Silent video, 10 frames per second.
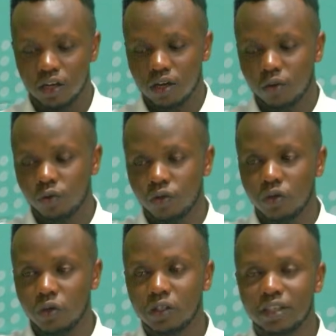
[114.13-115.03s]
you
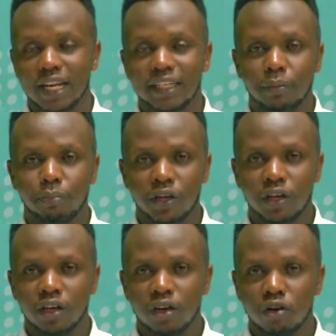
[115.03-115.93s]
use the letter P
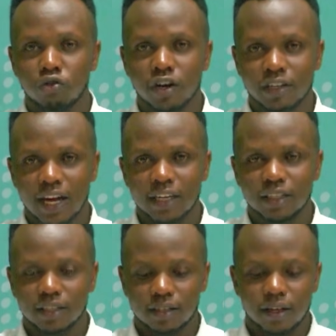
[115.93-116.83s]
on your right,
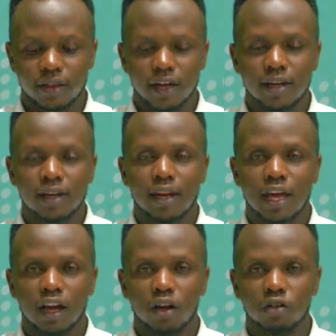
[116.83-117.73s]
then
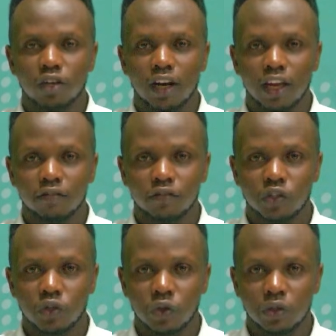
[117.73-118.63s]
on your left you
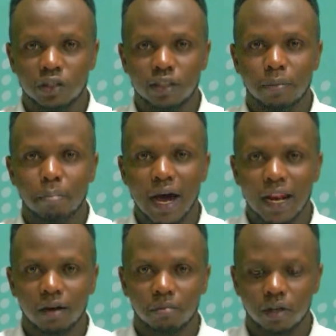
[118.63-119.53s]
use
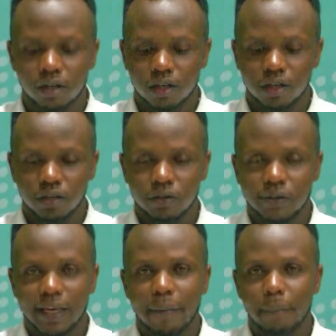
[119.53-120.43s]
palm. Say
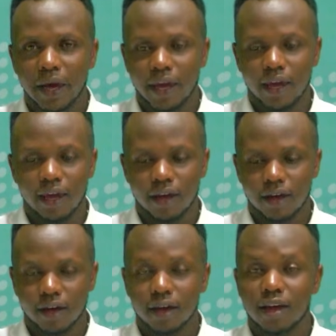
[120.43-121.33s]
pay,
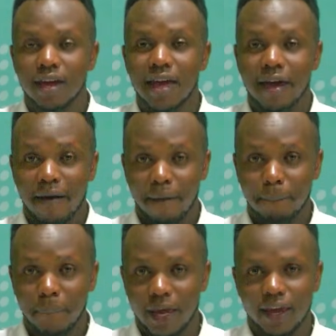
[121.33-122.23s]

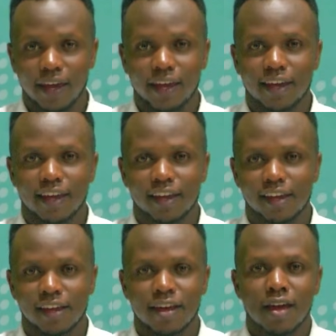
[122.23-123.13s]
pay,
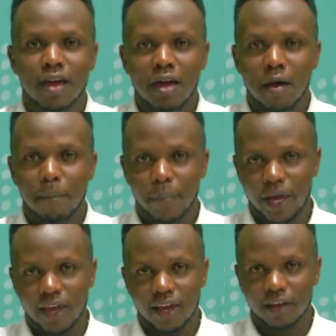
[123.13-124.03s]
pay.
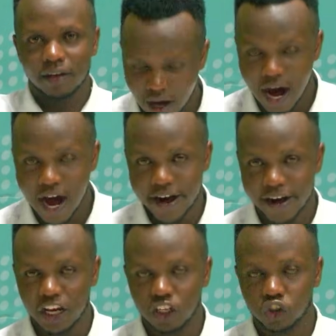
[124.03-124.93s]

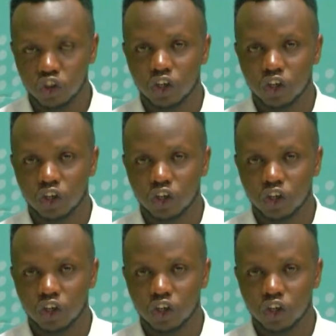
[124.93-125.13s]
Rich,